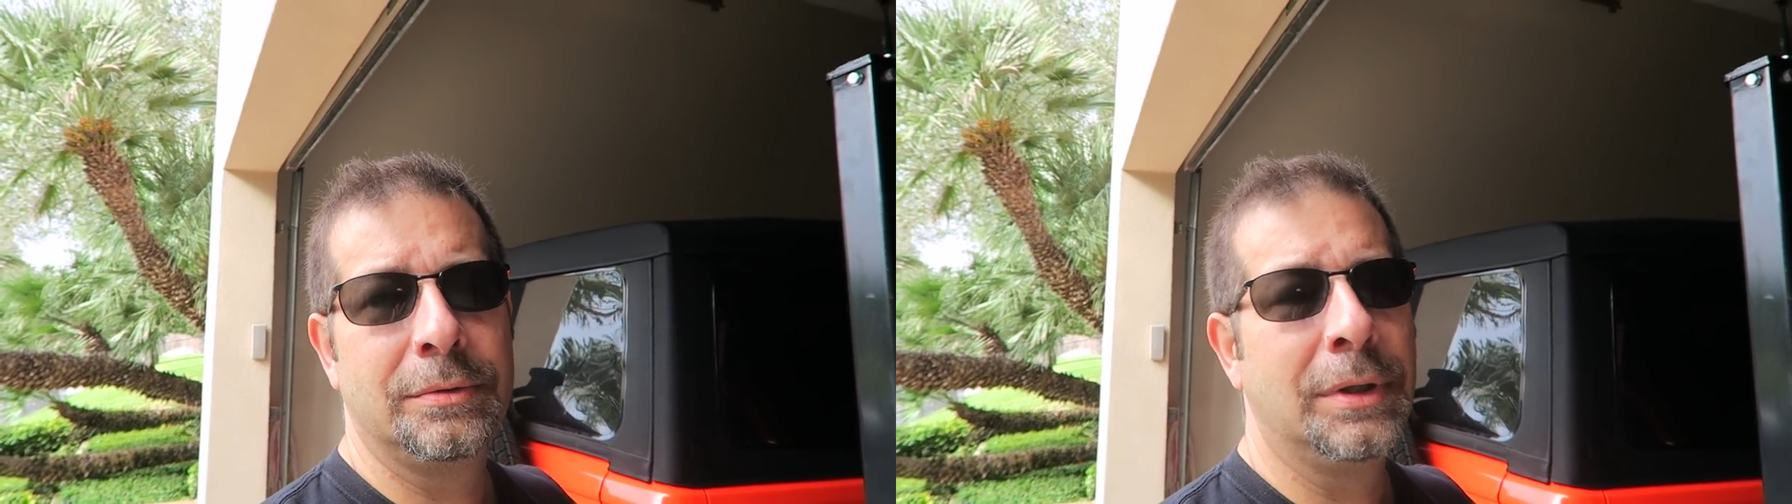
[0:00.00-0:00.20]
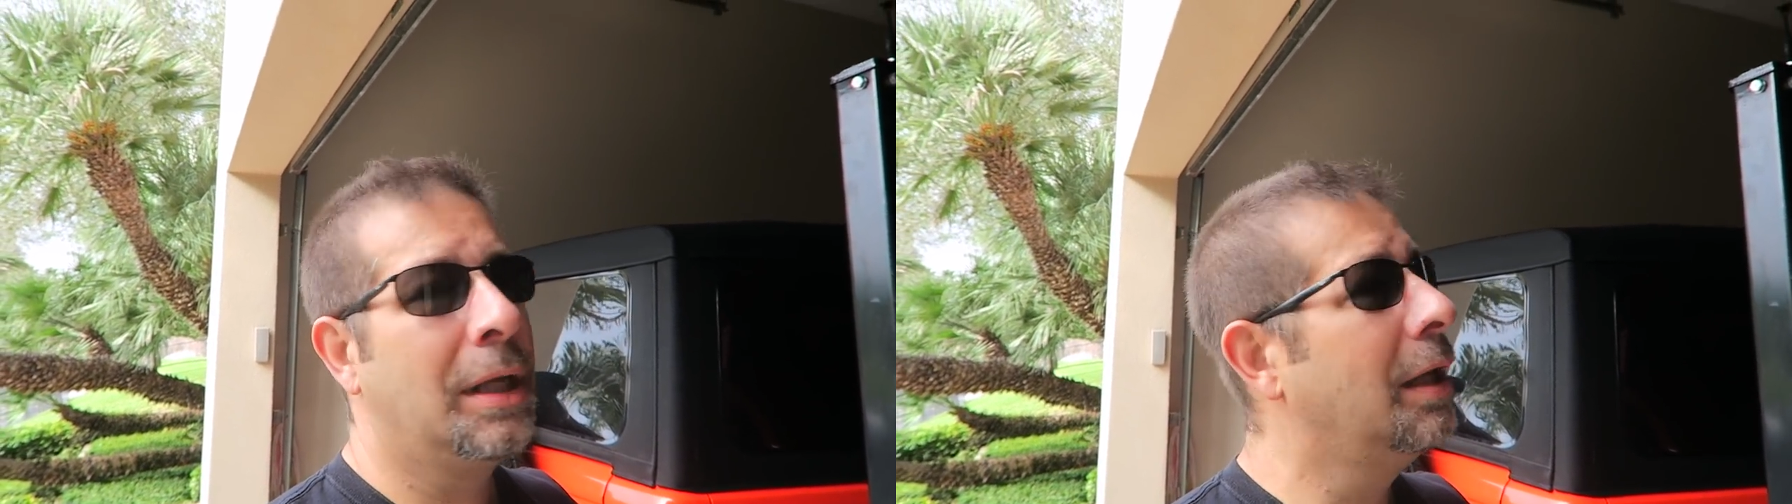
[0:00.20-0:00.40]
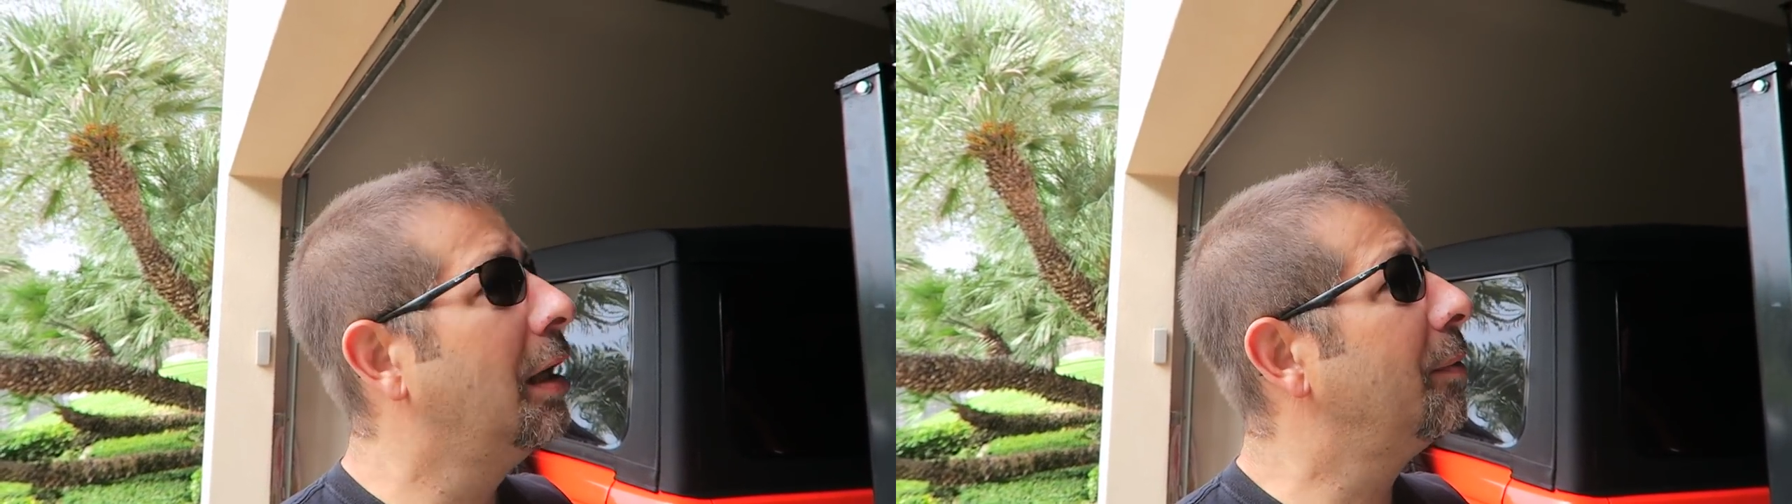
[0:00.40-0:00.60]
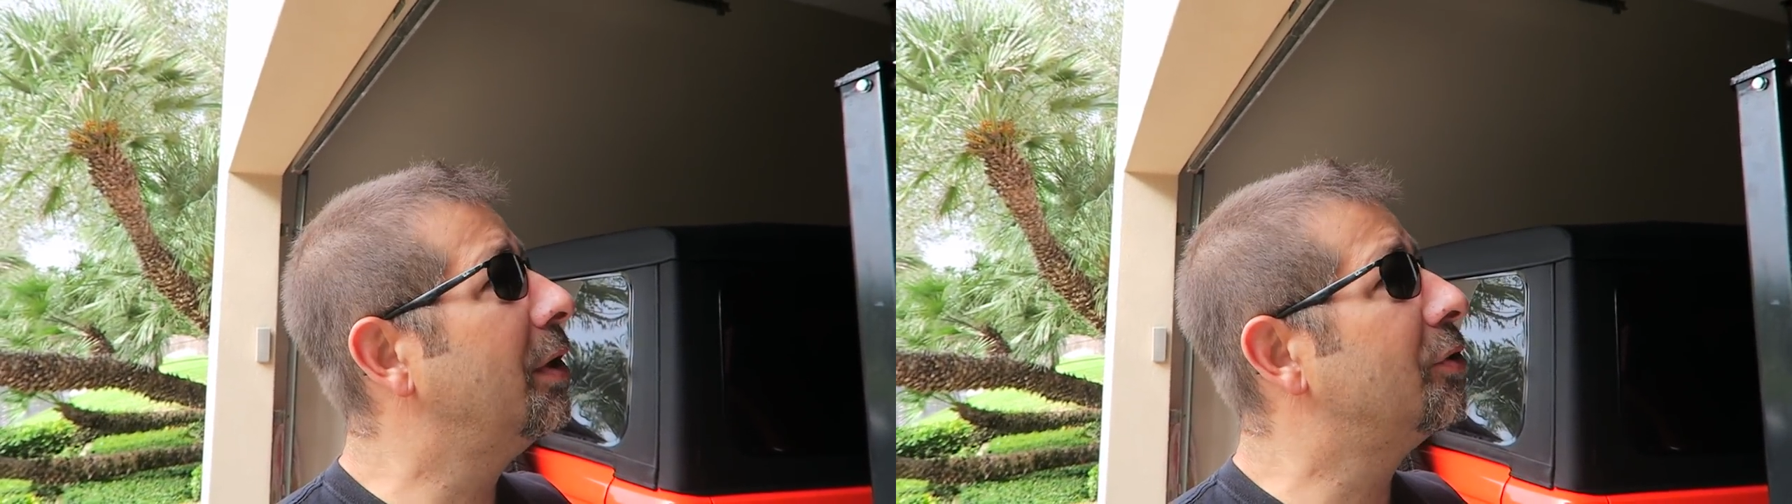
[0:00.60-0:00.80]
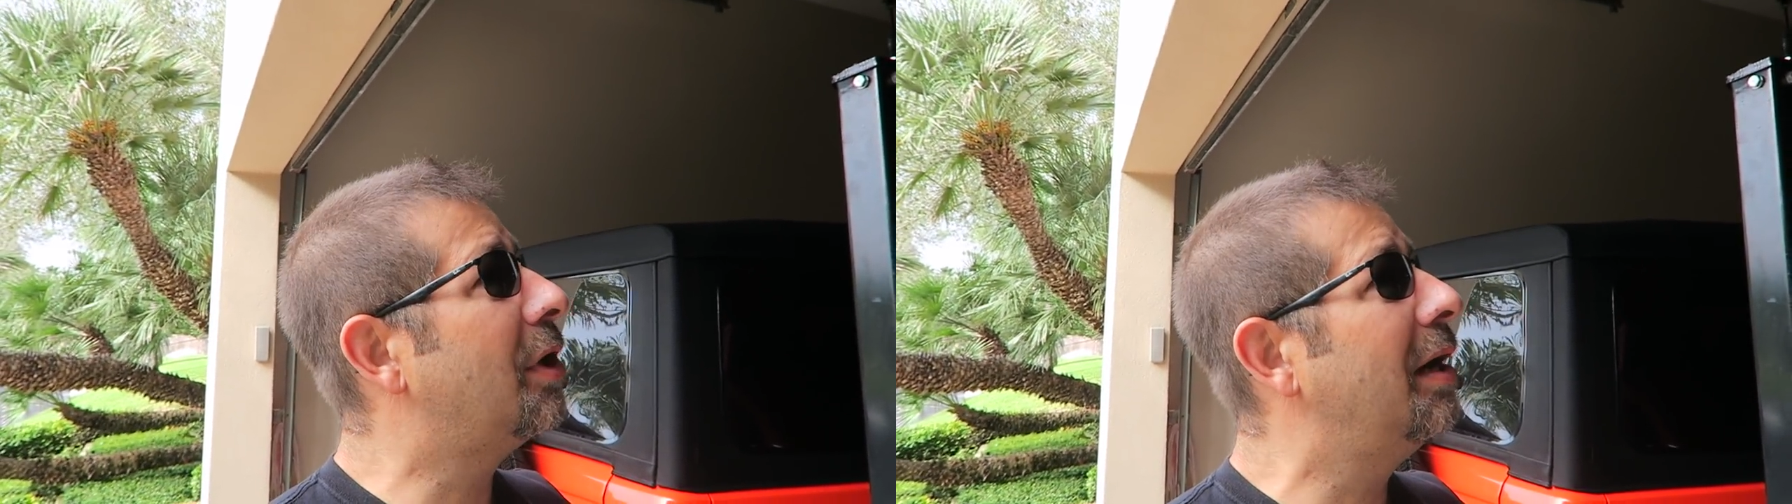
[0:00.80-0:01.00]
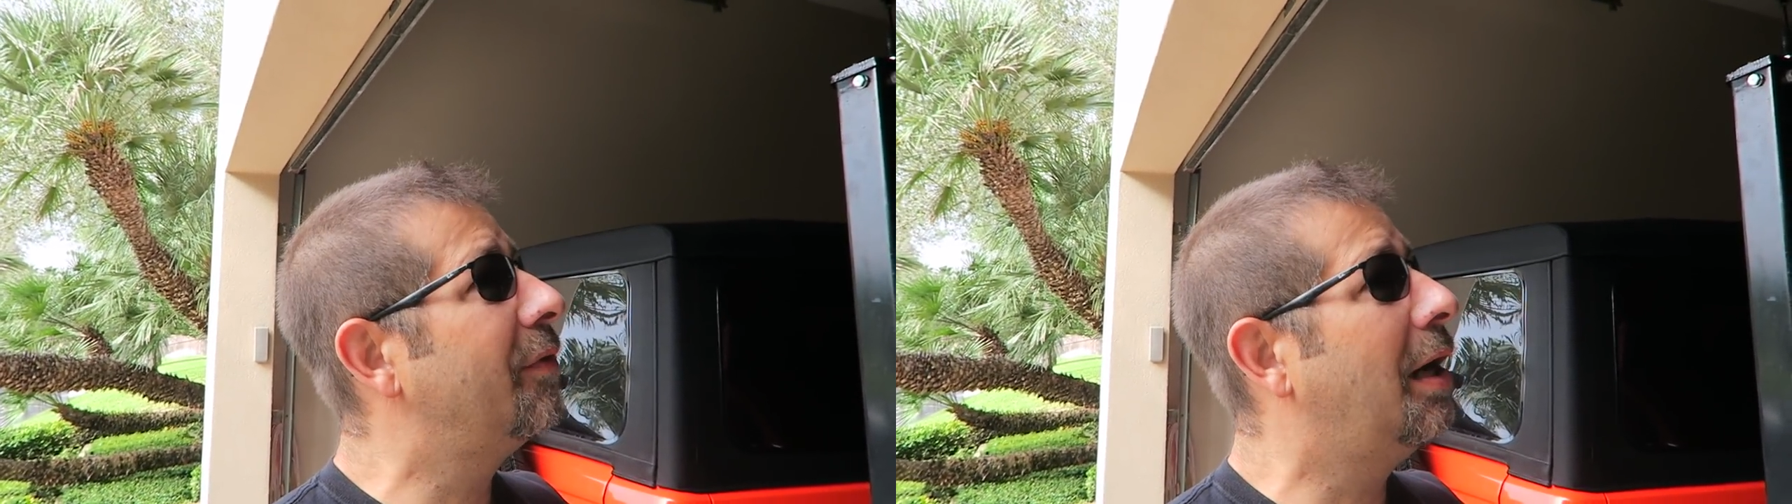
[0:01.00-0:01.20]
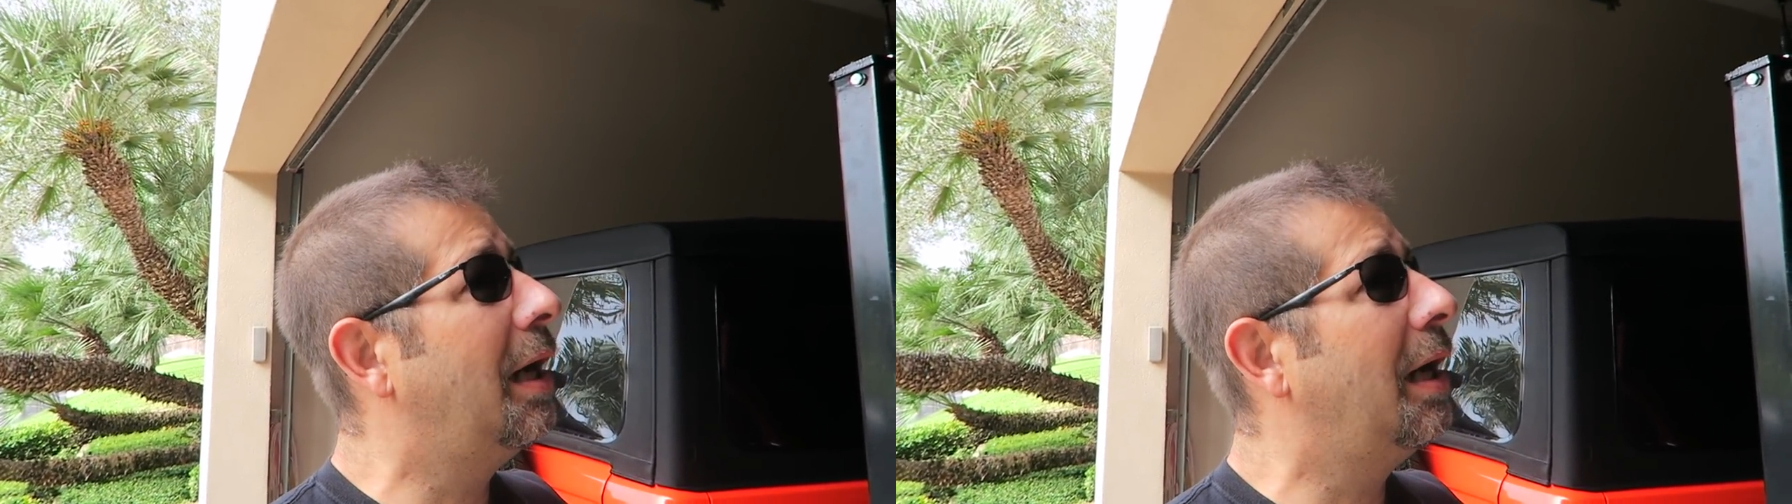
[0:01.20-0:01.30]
I'm going to drive the